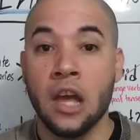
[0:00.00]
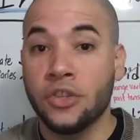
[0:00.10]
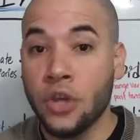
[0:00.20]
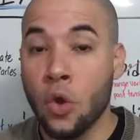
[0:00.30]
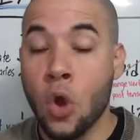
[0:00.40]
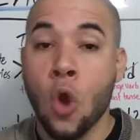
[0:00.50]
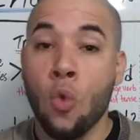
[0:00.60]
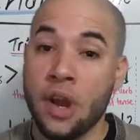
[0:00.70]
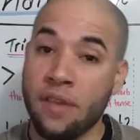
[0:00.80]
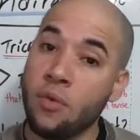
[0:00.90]
So,
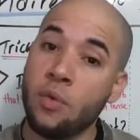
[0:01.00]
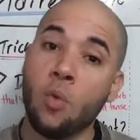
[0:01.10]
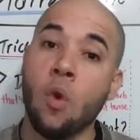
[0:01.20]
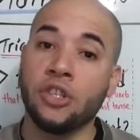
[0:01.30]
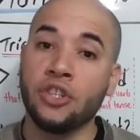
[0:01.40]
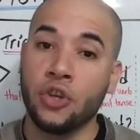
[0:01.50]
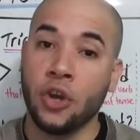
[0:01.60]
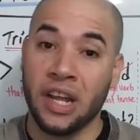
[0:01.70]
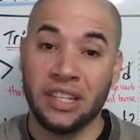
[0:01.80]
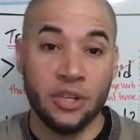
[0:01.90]
whenever we want to
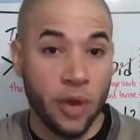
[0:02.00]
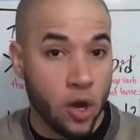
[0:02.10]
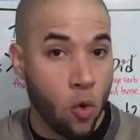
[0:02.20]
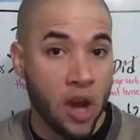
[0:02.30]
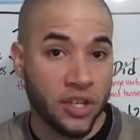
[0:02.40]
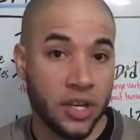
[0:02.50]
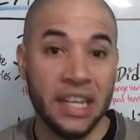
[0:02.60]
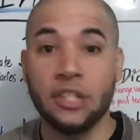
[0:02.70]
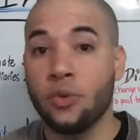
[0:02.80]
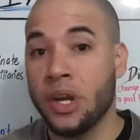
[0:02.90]
turn a direct question
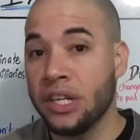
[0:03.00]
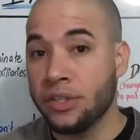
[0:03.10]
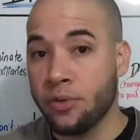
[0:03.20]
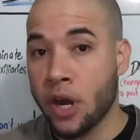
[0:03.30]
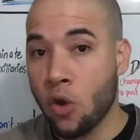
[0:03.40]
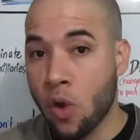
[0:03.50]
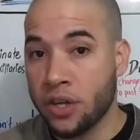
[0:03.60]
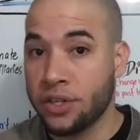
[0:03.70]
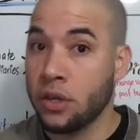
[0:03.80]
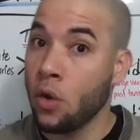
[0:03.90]
into an indirect
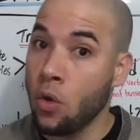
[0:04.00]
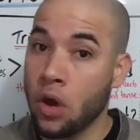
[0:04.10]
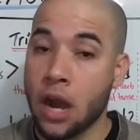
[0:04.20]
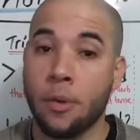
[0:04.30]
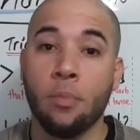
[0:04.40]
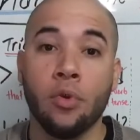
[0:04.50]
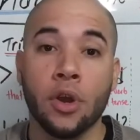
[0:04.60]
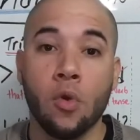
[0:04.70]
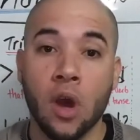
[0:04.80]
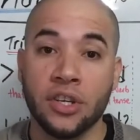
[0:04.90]
question or a
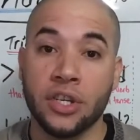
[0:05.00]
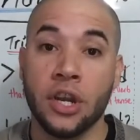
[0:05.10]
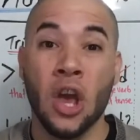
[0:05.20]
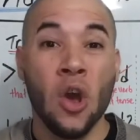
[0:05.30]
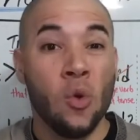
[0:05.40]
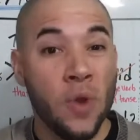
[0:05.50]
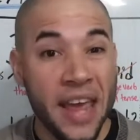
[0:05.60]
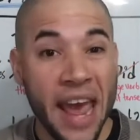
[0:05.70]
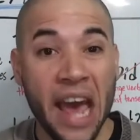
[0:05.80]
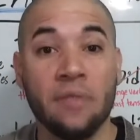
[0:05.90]
reported question, we
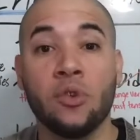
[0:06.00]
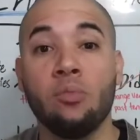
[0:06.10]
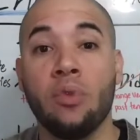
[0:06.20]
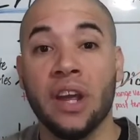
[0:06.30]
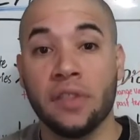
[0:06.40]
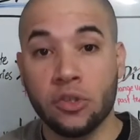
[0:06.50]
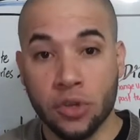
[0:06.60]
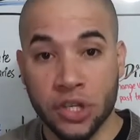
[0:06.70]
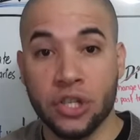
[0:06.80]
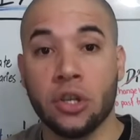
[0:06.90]
have to break the
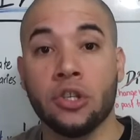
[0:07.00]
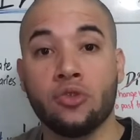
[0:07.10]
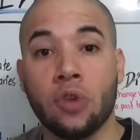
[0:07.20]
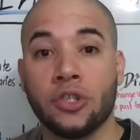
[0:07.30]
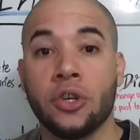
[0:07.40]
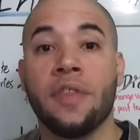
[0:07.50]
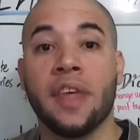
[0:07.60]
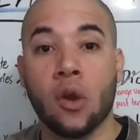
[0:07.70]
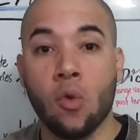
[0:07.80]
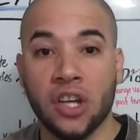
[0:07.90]
traditional structure
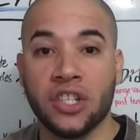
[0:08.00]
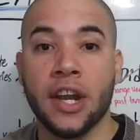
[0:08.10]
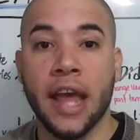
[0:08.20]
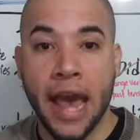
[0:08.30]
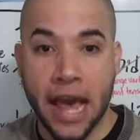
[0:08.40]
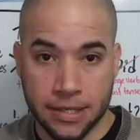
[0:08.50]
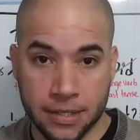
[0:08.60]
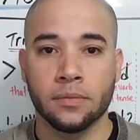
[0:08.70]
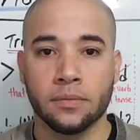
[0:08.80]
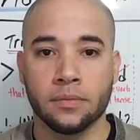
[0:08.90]
that a question has.
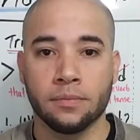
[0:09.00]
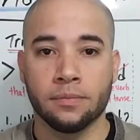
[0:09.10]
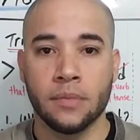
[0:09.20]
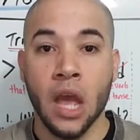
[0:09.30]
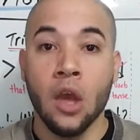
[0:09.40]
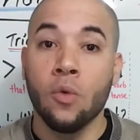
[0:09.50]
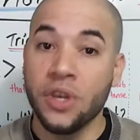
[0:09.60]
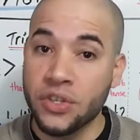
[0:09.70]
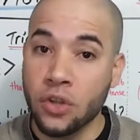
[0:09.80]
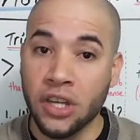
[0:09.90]

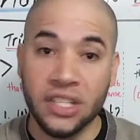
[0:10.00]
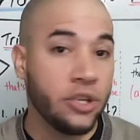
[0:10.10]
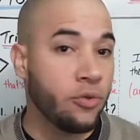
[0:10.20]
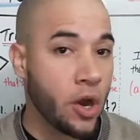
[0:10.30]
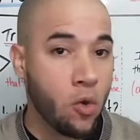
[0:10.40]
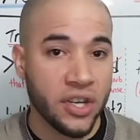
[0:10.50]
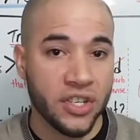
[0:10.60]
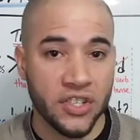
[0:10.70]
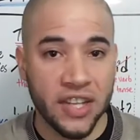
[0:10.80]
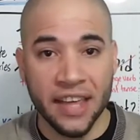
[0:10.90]
We start indirect
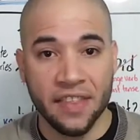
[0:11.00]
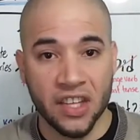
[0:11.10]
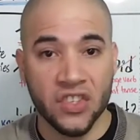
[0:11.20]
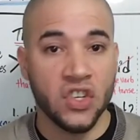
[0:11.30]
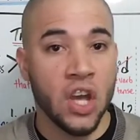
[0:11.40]
questions like this.